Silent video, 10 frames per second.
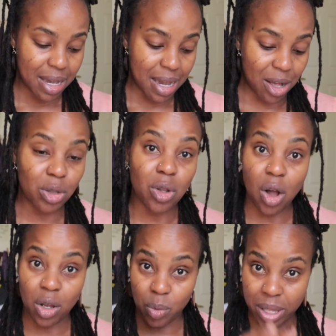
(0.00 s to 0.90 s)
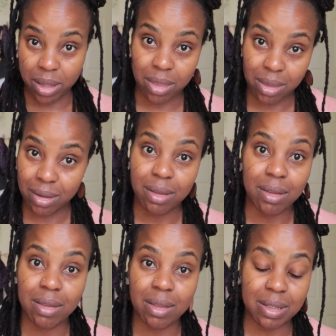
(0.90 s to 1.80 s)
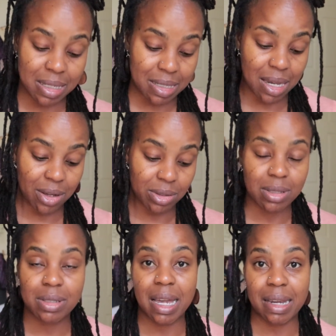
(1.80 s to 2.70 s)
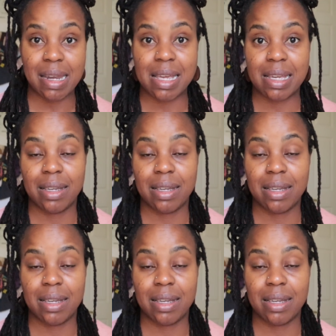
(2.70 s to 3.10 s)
Trust me. There are video tutorials that support